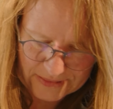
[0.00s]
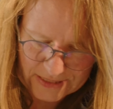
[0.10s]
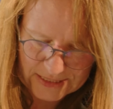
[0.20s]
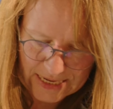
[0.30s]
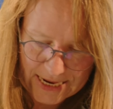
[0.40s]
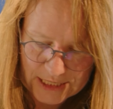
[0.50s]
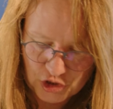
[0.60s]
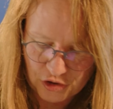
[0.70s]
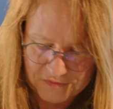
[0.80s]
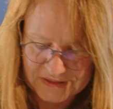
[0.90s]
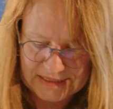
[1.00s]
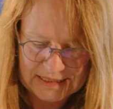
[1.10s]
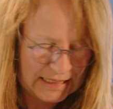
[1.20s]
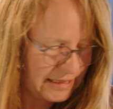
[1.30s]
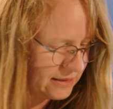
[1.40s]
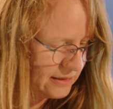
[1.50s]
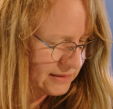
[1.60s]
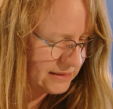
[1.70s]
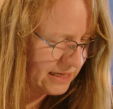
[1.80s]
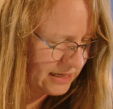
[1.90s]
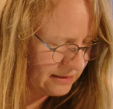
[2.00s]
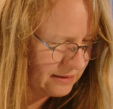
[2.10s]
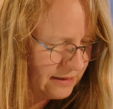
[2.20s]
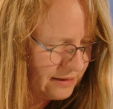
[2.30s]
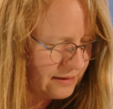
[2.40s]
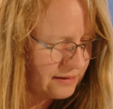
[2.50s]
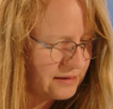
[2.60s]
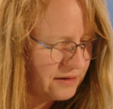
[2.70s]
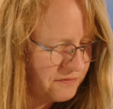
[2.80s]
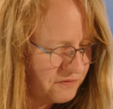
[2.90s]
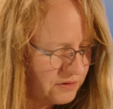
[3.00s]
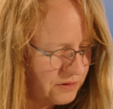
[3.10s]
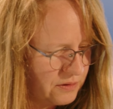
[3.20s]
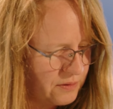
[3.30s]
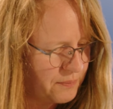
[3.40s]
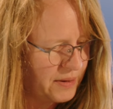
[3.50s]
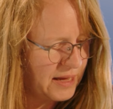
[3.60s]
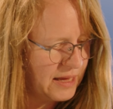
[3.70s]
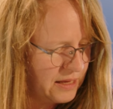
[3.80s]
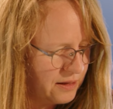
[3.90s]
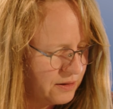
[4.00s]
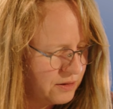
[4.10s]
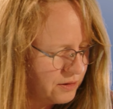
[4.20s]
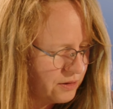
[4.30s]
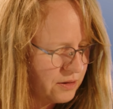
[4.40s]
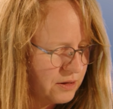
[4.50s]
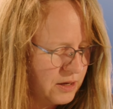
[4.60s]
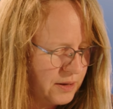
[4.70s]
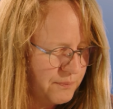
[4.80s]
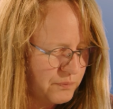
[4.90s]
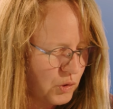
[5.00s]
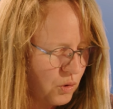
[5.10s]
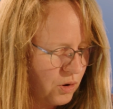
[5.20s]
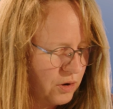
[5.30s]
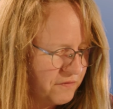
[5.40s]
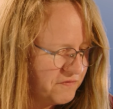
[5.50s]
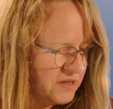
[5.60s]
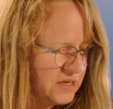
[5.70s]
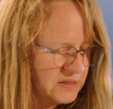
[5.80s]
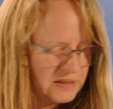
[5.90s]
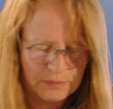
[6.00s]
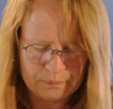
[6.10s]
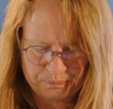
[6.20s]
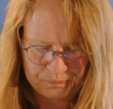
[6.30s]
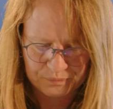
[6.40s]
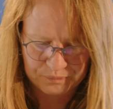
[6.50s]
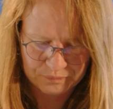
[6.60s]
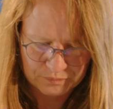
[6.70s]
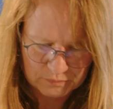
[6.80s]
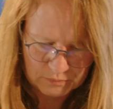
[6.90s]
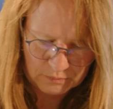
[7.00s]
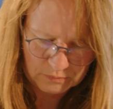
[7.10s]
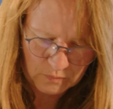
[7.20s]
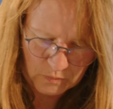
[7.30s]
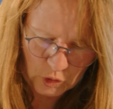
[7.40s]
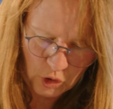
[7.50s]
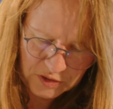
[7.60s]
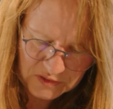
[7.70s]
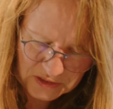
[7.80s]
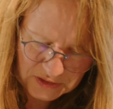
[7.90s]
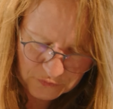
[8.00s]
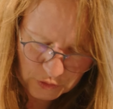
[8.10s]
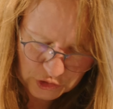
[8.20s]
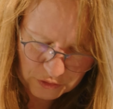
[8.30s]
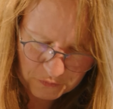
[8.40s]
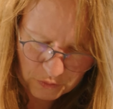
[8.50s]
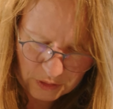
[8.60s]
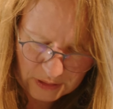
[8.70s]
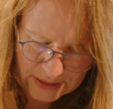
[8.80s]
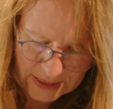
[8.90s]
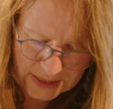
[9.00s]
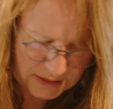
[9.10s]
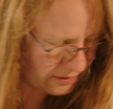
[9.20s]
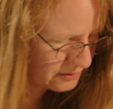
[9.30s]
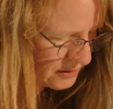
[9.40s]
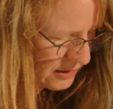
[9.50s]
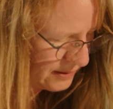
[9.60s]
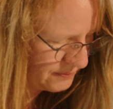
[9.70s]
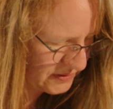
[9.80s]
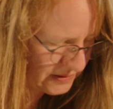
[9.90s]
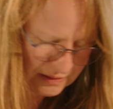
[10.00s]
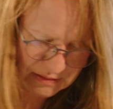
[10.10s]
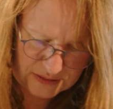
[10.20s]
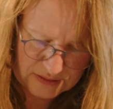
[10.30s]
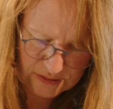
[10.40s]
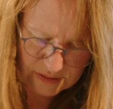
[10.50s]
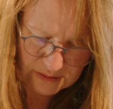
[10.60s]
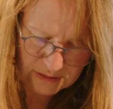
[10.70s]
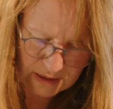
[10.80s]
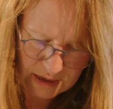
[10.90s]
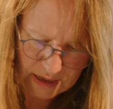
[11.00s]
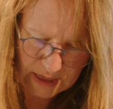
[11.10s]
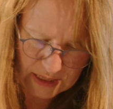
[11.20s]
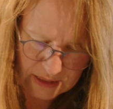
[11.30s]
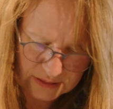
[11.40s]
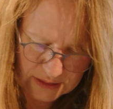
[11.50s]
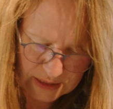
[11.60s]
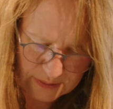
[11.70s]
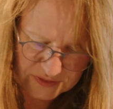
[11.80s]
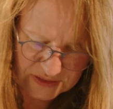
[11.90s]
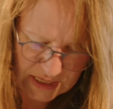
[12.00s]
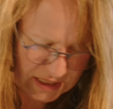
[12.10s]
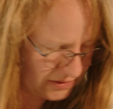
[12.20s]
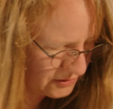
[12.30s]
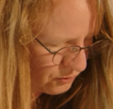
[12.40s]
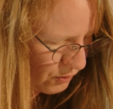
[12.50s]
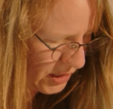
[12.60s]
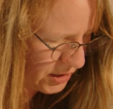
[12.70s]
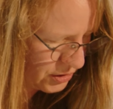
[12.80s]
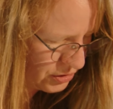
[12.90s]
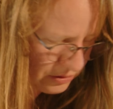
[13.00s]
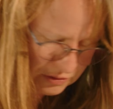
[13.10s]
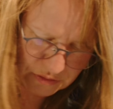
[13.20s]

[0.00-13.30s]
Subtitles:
that h of z is then given by all of these constants first of all, n times I times a squared